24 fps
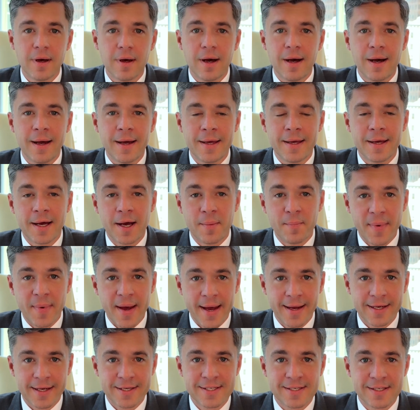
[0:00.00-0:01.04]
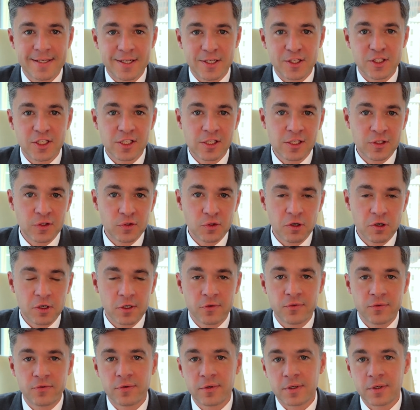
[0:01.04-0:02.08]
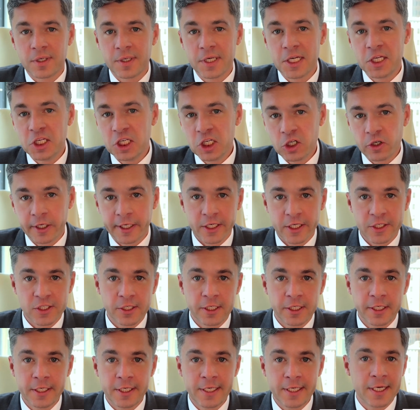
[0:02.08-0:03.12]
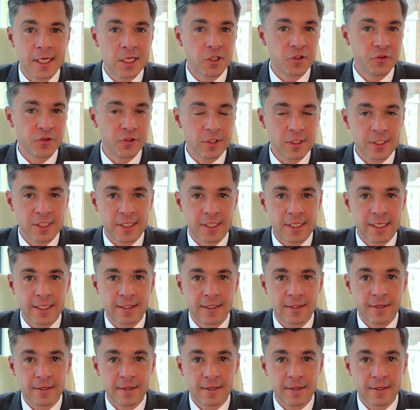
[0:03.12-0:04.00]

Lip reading: Hi, I'm Max Dilendorf, a New York attorney and a real estate